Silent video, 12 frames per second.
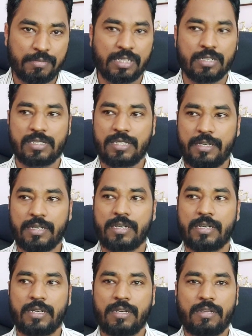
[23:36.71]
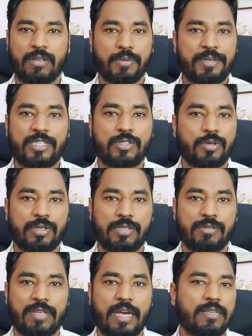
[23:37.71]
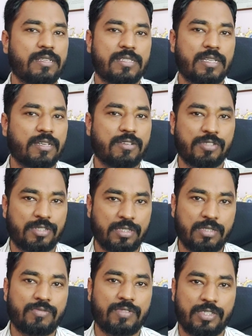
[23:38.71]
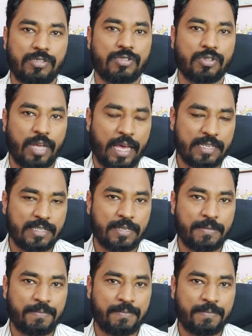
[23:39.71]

because here nobody told you that these are the questions which you should ask.